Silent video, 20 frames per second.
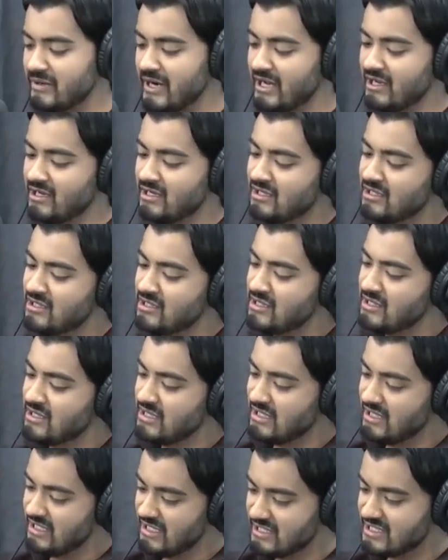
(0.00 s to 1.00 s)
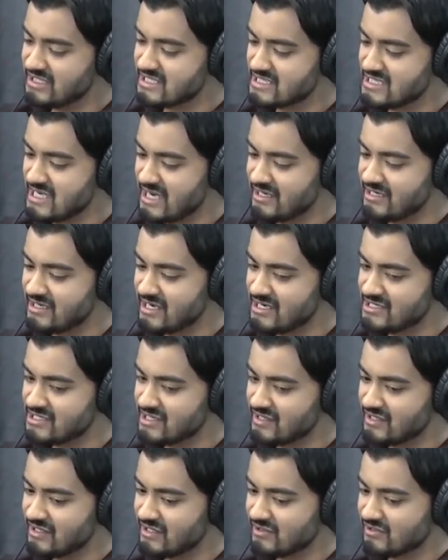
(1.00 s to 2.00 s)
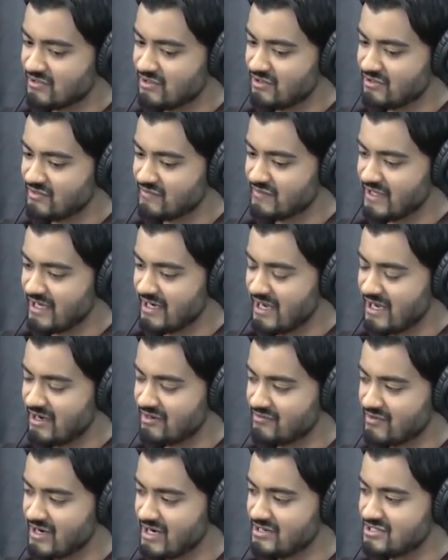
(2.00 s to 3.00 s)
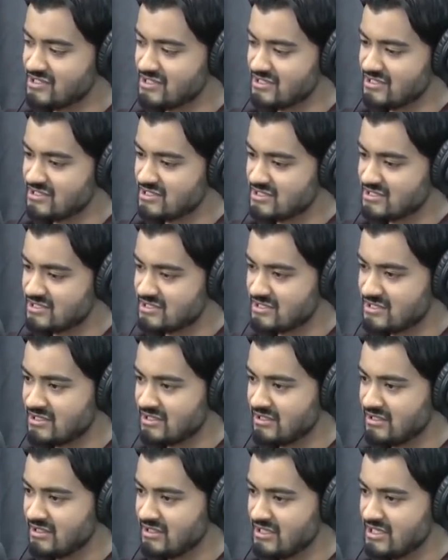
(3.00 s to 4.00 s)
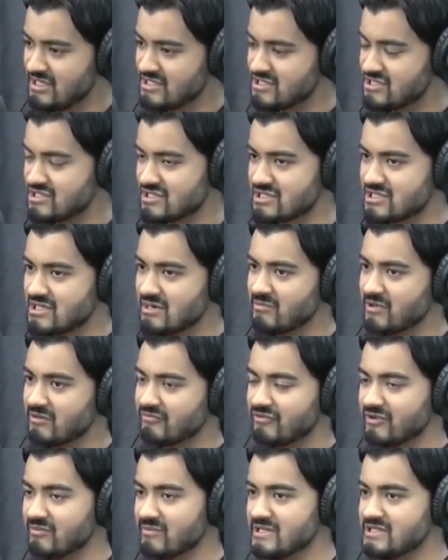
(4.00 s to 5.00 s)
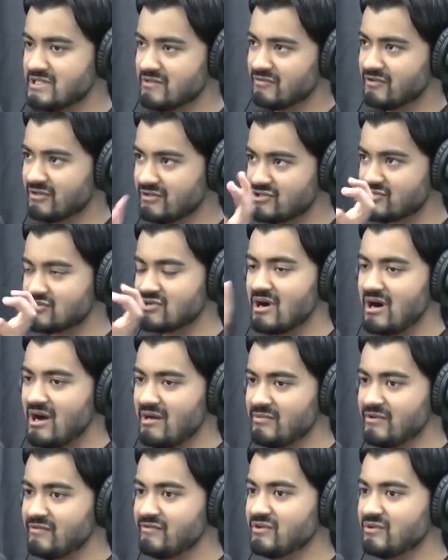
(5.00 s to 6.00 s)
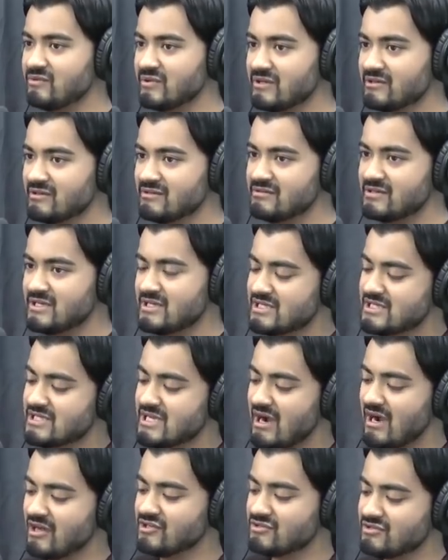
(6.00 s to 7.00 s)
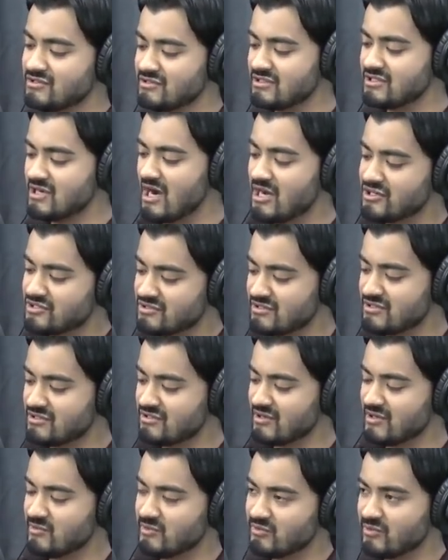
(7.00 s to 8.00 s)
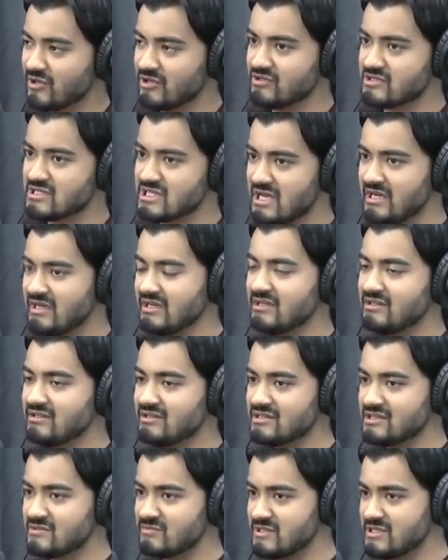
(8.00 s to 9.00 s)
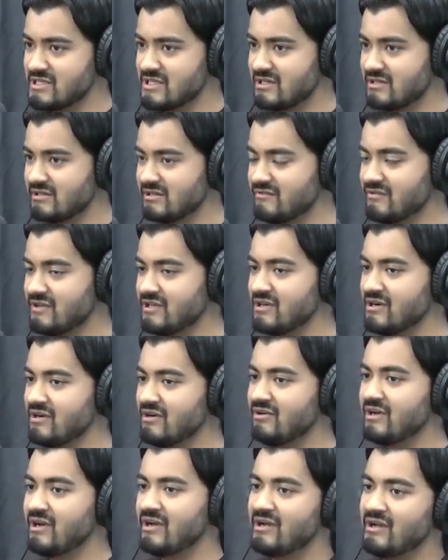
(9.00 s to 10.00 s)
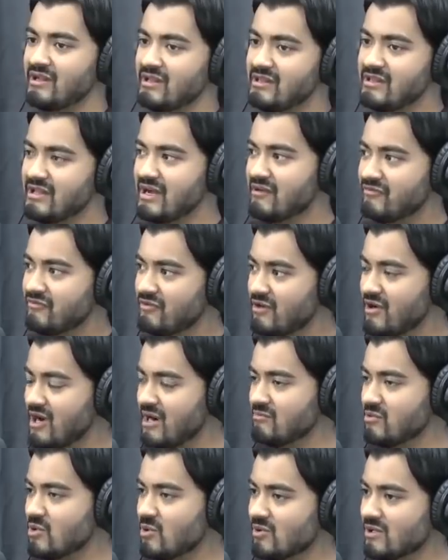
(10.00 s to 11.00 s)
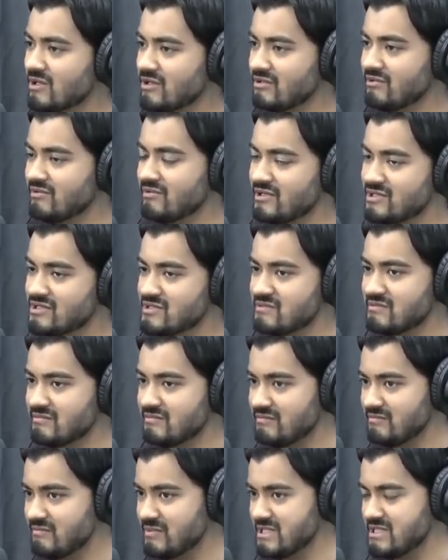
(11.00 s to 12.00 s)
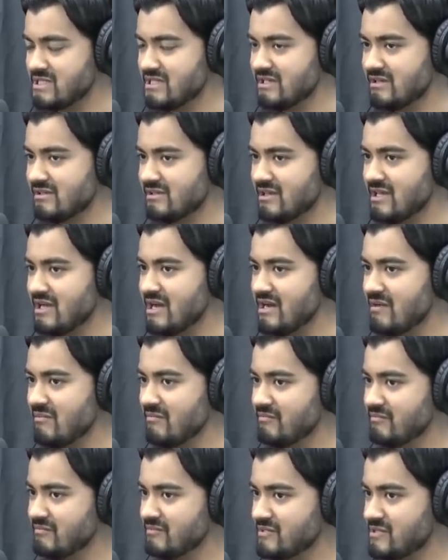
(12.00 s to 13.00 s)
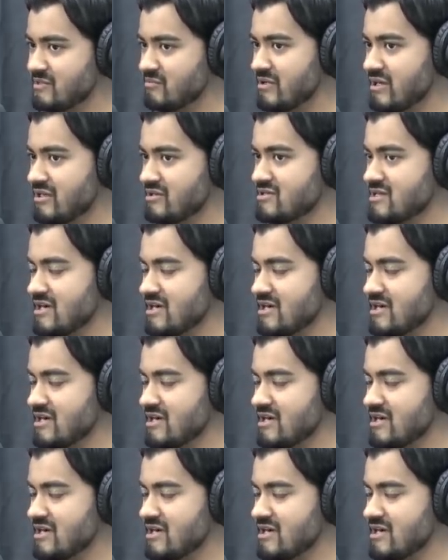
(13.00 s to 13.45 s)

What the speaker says: But in this day and age, I think a lot of that outrage is just someone from a different tribe, if you will, saying, I don't agree with what you're saying in this particular video, therefore I'm calling you this particular name to bring you